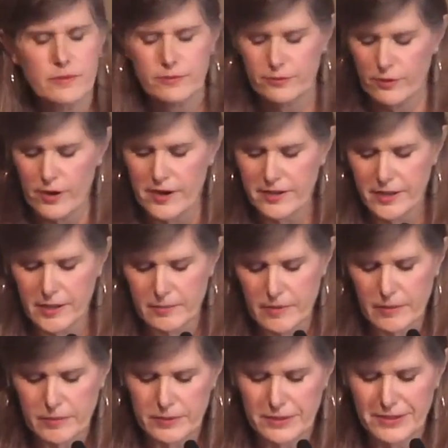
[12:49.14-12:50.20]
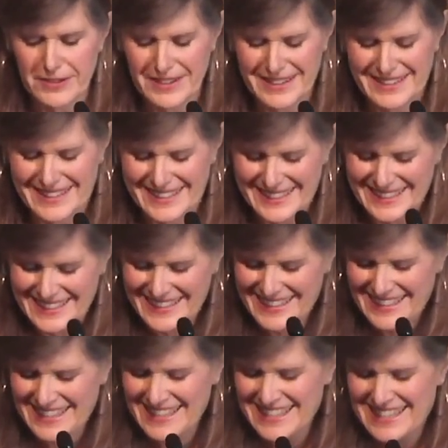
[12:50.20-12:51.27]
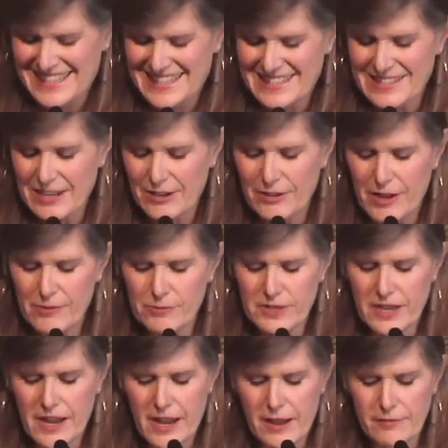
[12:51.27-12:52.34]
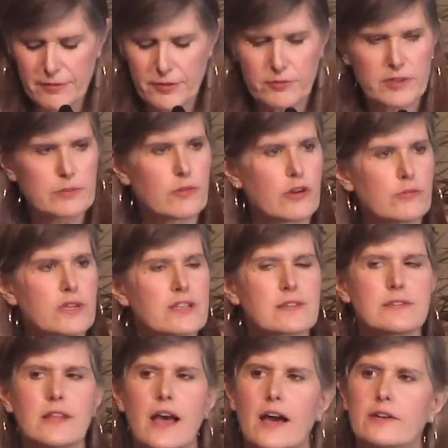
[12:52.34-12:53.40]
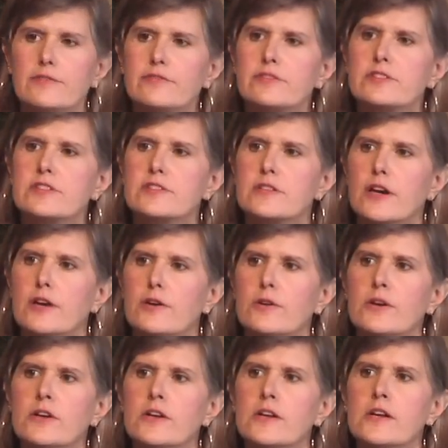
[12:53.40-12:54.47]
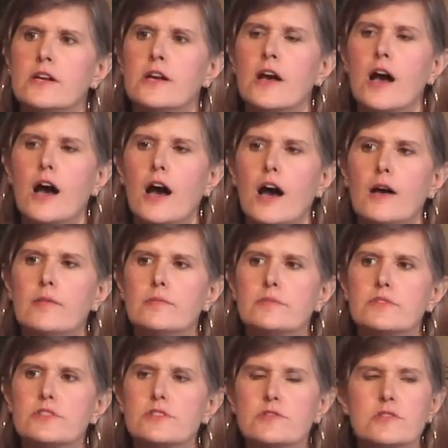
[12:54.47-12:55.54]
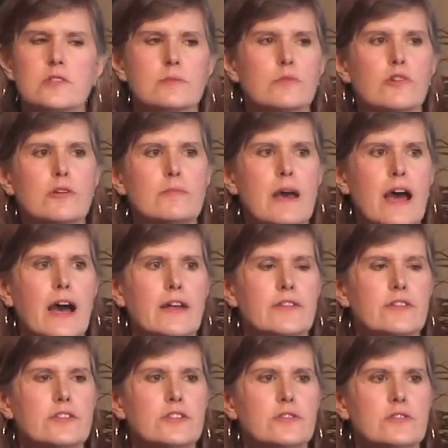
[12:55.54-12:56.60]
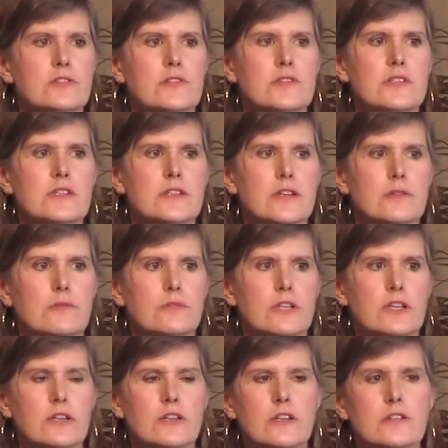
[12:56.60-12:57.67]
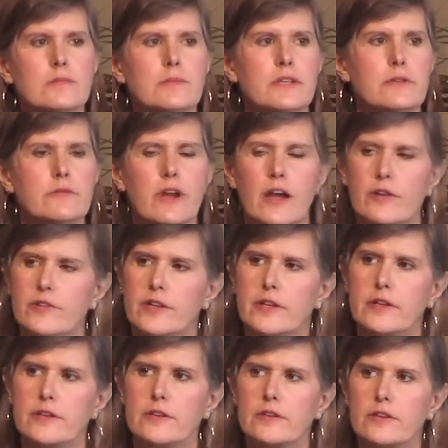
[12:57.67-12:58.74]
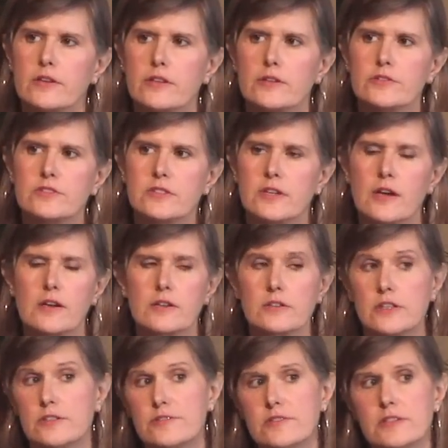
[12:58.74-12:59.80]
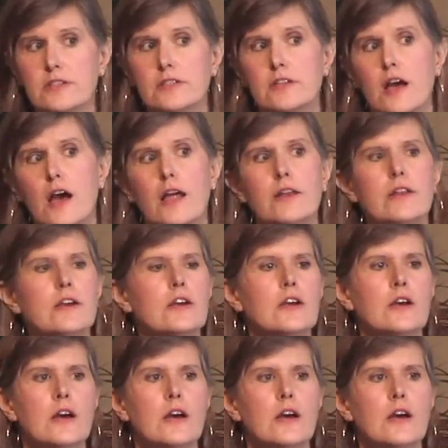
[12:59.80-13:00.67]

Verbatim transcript: before I came up here. So, and we have 3 more weeks left. So do some more math, and you can see that we could be rounding, closing in on